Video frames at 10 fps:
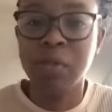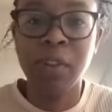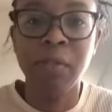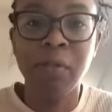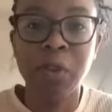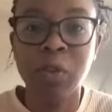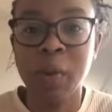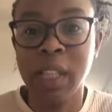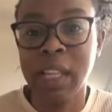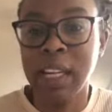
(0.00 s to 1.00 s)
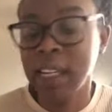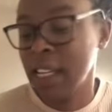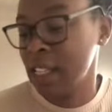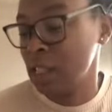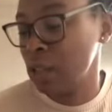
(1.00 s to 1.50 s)
reinforce what they're learning
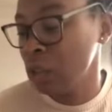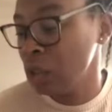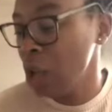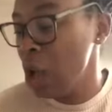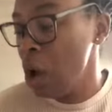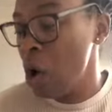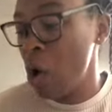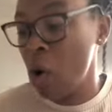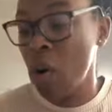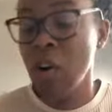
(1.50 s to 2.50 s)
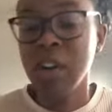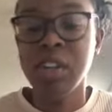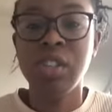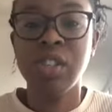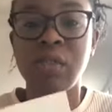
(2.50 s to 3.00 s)
at school, or
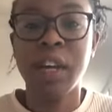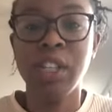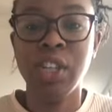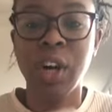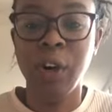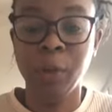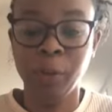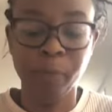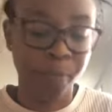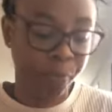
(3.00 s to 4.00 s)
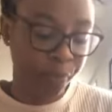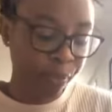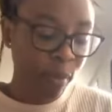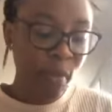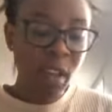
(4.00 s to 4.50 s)
just write your own.
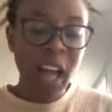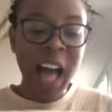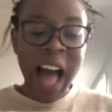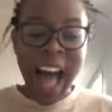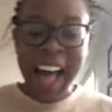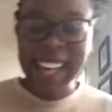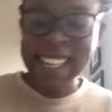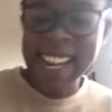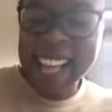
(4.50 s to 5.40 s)
And